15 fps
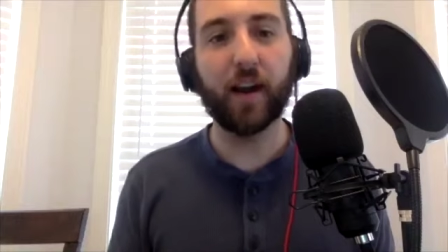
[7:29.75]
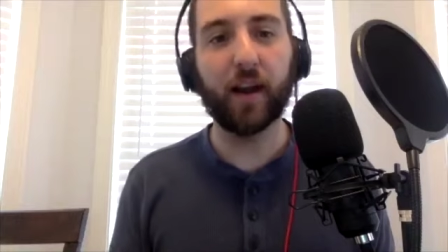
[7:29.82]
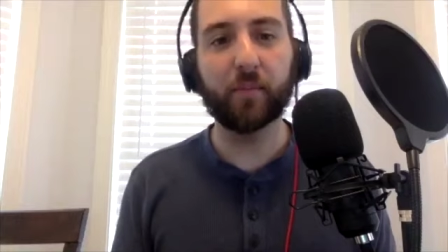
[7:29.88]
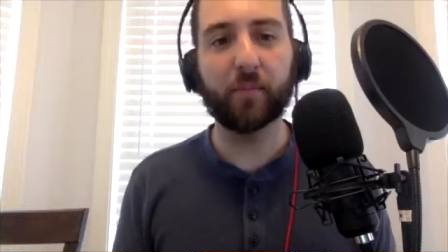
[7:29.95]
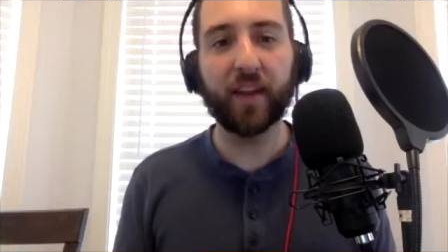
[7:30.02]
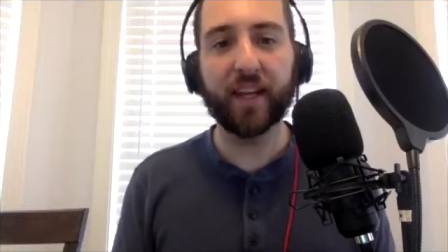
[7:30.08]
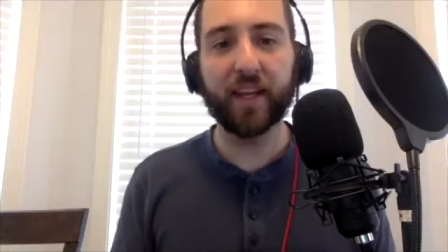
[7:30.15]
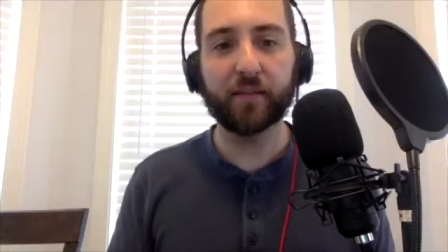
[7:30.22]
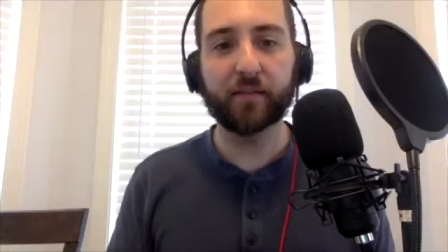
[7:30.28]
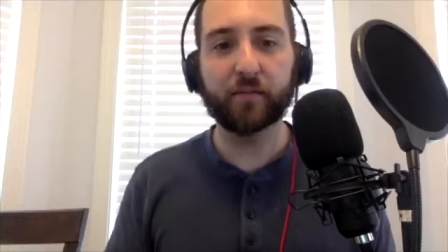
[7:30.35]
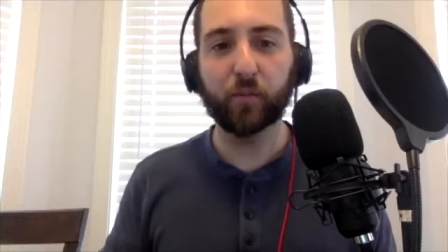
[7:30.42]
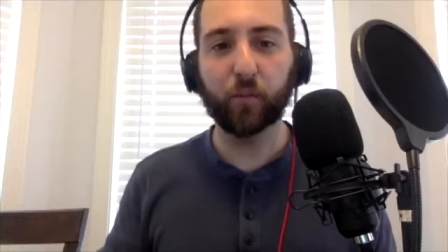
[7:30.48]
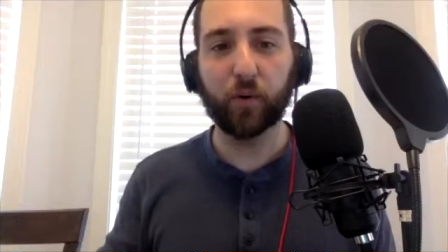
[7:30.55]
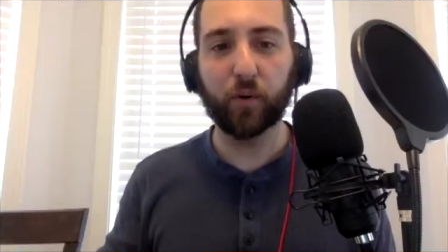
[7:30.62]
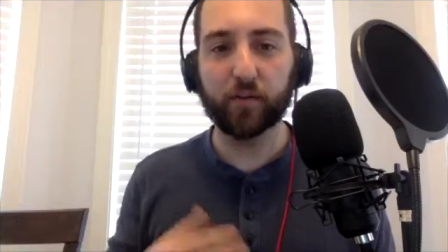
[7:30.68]
I'm thinking,
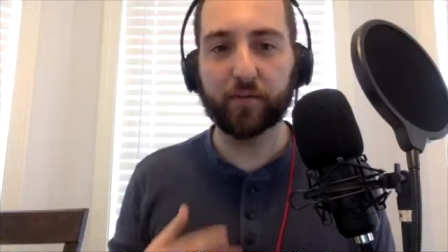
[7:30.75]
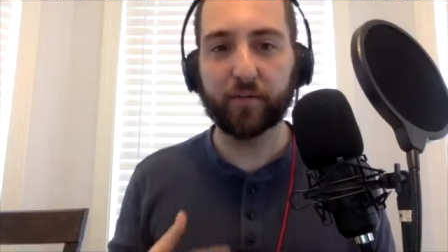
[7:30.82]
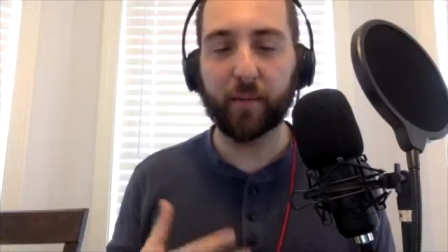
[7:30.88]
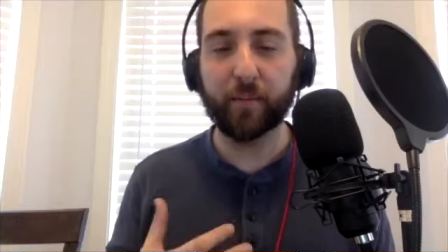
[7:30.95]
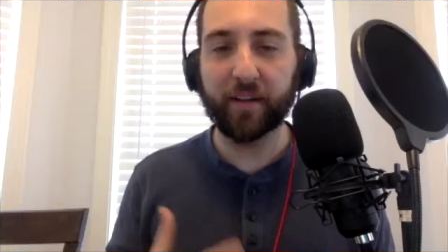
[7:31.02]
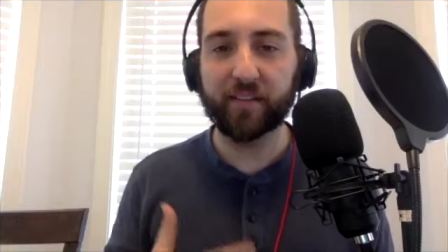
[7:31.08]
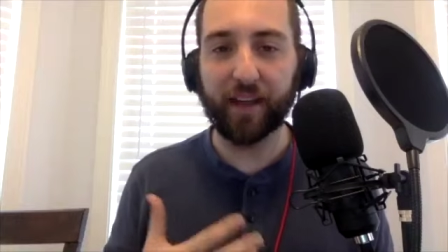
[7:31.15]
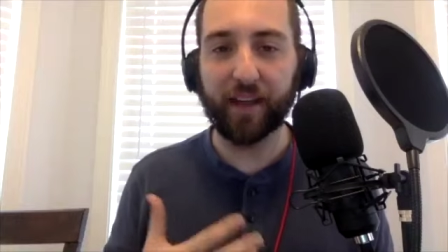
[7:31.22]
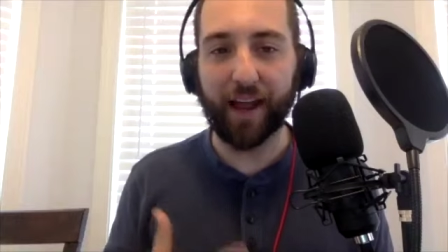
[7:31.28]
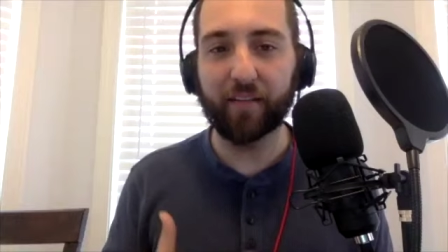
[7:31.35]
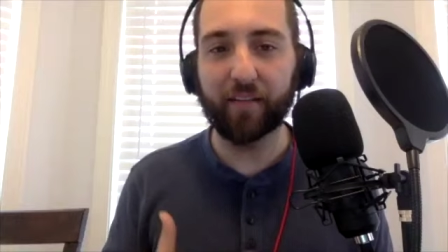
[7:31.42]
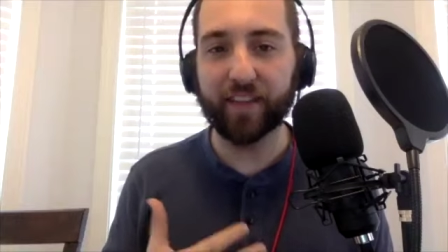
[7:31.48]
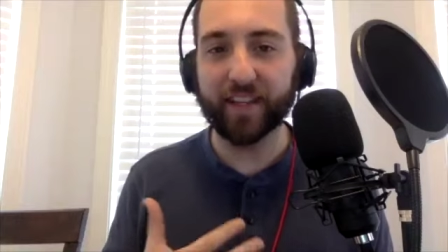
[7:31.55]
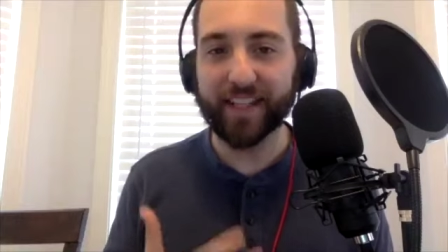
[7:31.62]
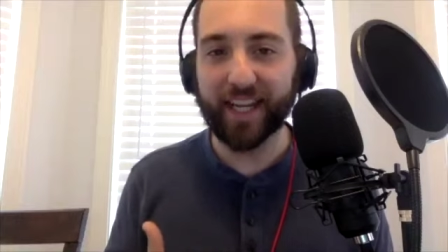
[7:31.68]
well, that means I
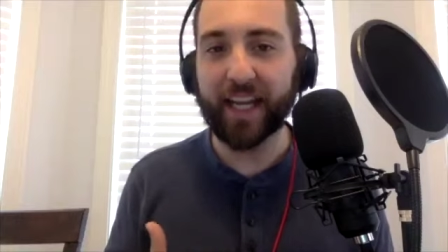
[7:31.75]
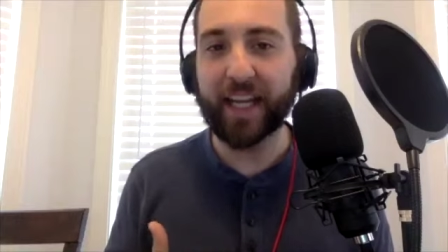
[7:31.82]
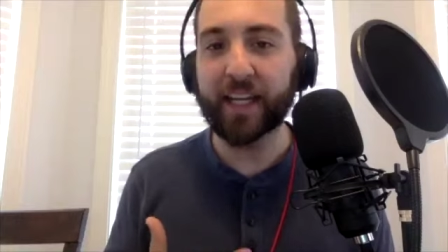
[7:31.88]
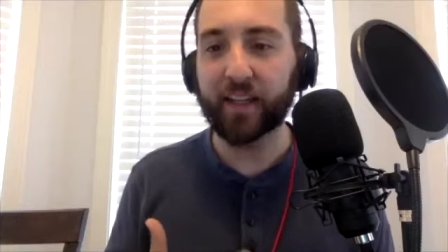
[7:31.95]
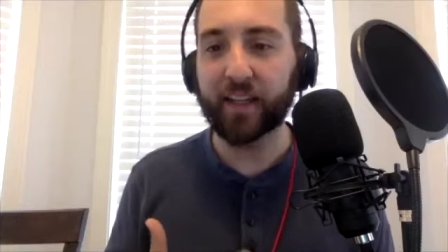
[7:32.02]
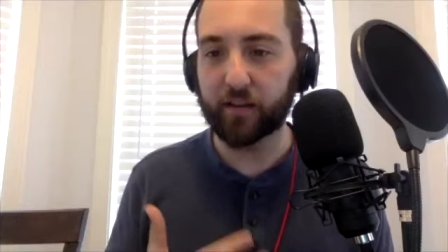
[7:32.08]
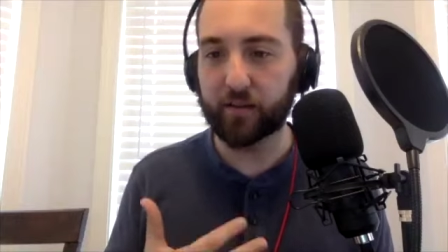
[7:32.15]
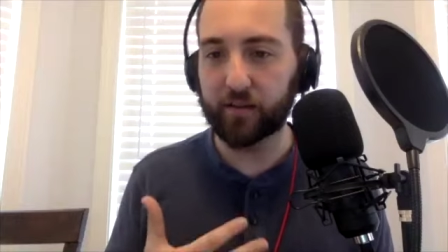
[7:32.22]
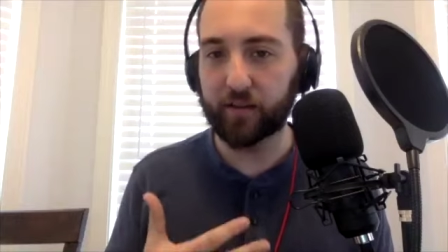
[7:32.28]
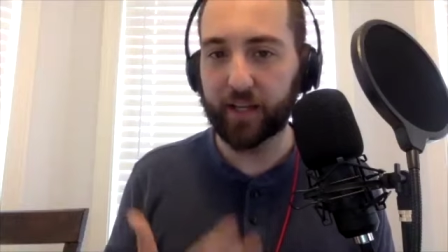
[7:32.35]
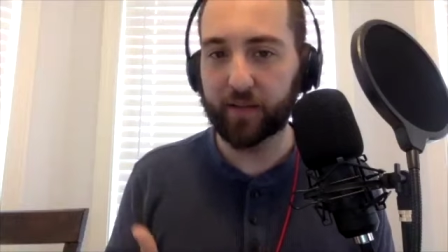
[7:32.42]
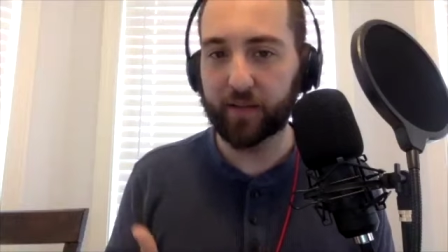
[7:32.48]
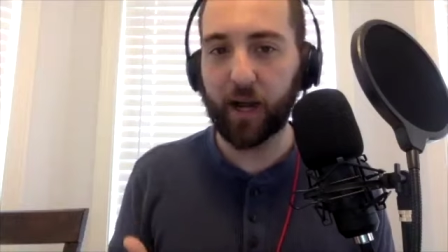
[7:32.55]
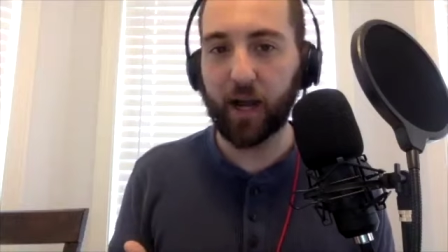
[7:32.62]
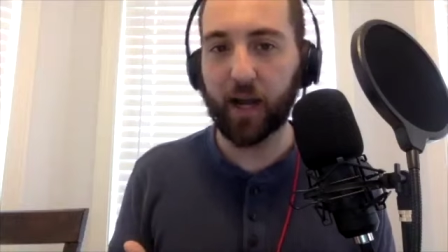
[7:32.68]
have the King
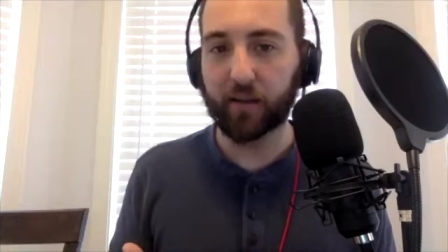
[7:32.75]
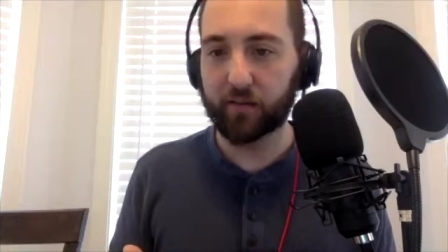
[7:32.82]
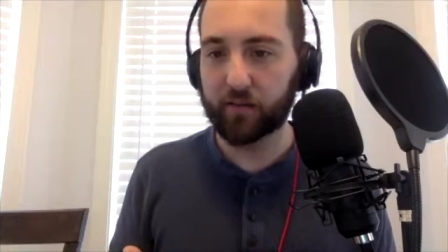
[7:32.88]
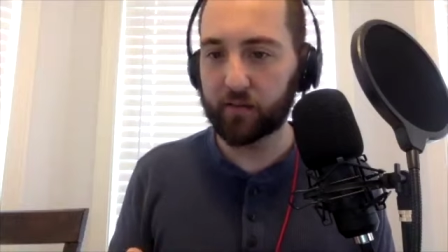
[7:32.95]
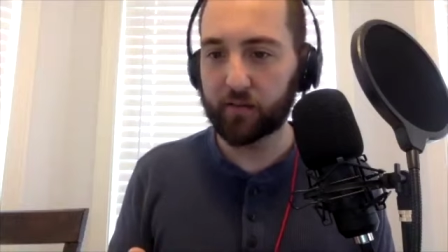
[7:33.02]
in mind.